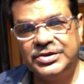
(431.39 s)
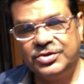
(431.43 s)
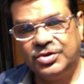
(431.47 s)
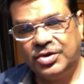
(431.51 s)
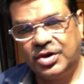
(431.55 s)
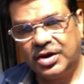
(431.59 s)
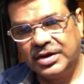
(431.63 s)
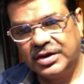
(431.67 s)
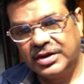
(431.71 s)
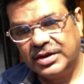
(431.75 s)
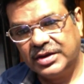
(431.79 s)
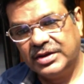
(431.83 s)

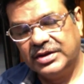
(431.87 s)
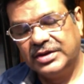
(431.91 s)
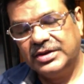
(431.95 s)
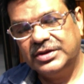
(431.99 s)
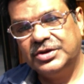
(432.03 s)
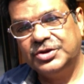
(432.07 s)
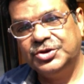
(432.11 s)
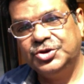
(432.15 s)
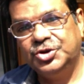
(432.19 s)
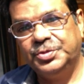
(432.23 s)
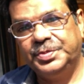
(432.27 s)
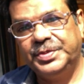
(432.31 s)
not
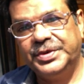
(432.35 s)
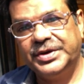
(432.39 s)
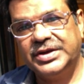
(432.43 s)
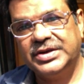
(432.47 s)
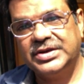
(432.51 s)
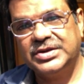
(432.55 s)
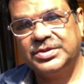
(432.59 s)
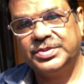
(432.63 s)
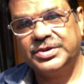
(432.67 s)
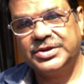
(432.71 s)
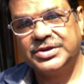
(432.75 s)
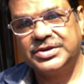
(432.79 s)
the
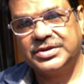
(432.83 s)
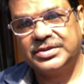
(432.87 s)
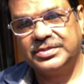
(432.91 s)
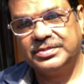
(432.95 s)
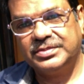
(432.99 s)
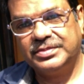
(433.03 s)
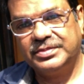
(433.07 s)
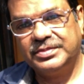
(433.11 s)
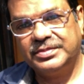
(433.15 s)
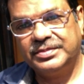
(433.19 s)
Jupiter's wisdom.